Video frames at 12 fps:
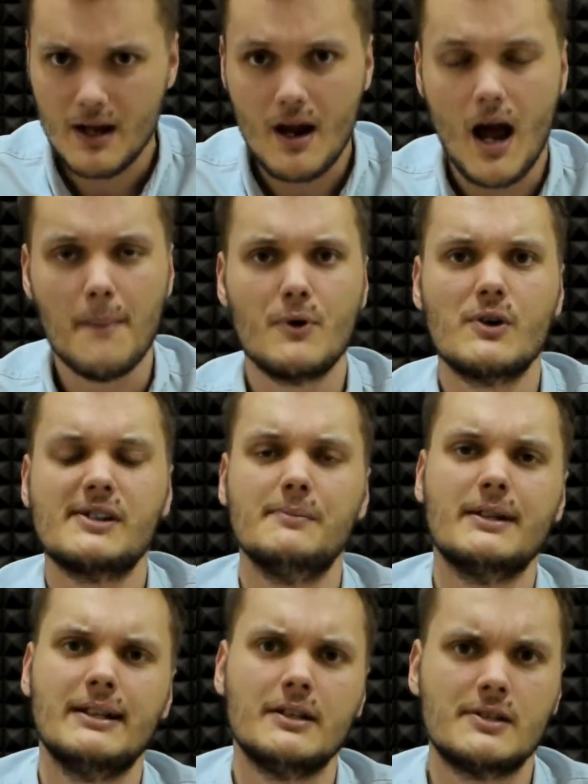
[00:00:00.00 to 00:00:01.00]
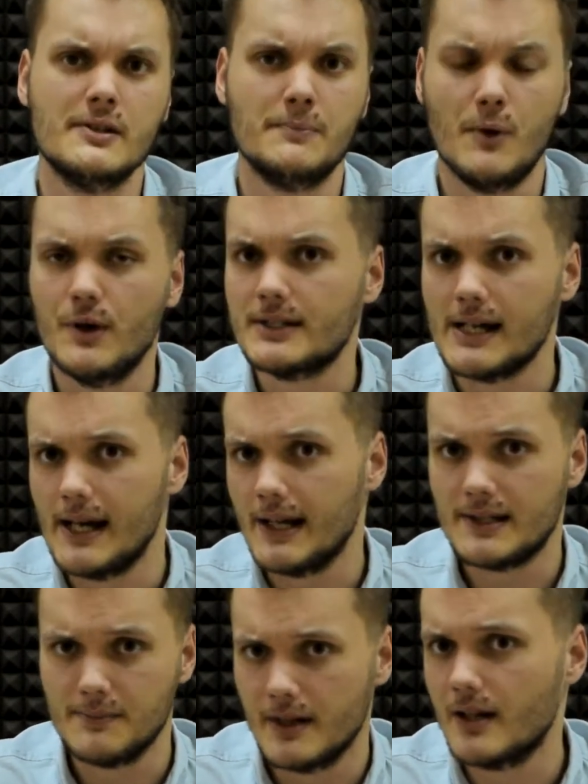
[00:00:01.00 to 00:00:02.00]
approximately
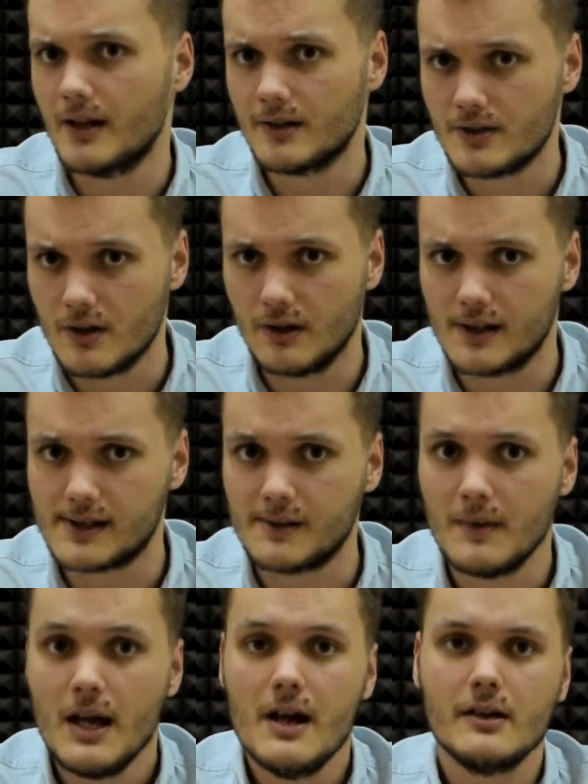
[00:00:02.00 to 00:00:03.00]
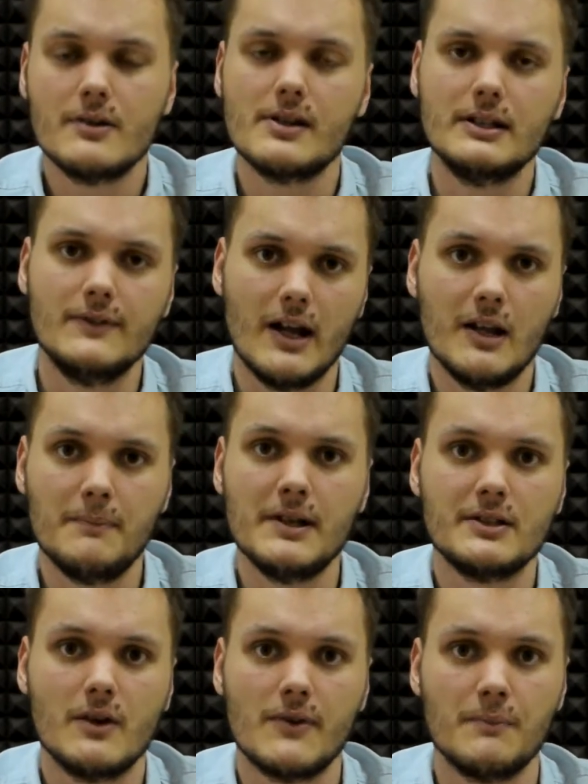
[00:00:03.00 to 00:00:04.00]
$2.8 million, to the
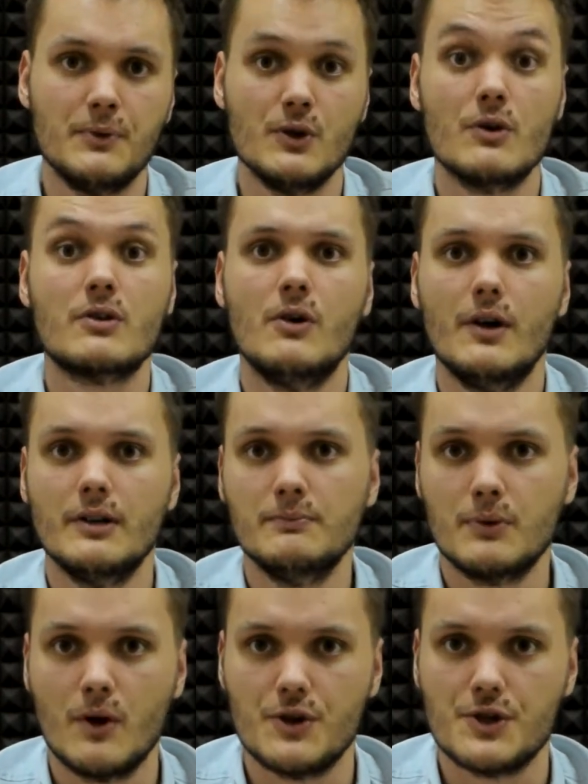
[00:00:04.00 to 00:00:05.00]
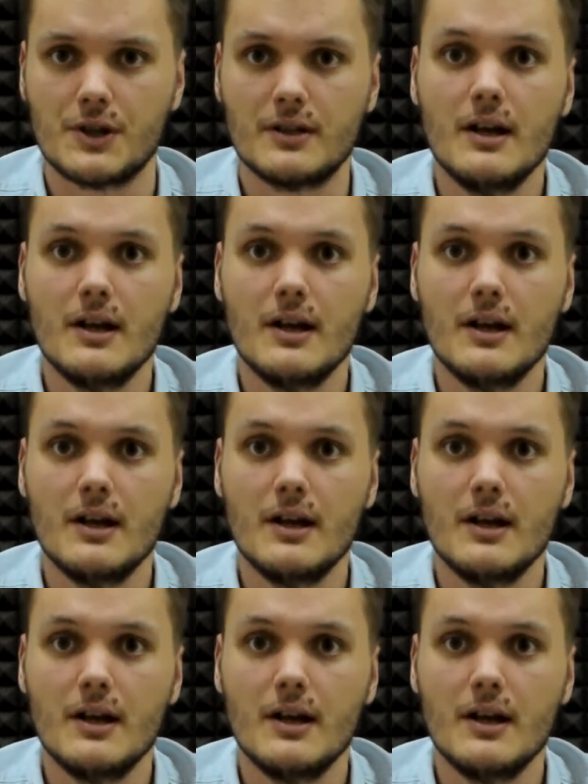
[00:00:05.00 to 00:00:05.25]
development of the Purecoin project,